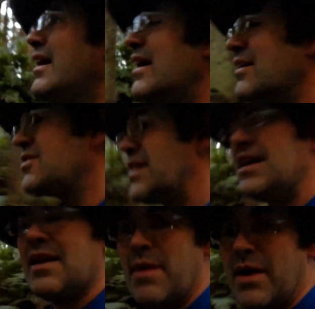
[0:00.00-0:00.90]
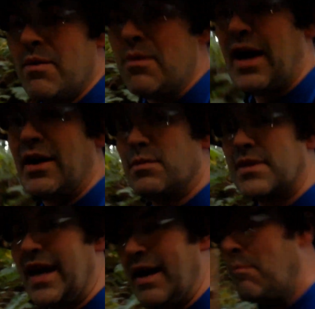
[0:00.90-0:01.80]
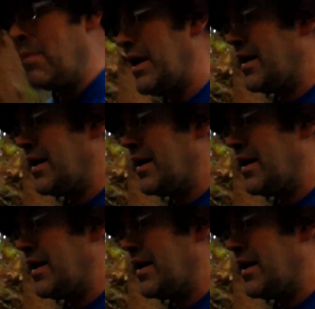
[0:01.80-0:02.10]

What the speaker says: I'll see you in a bit when we get up to camp.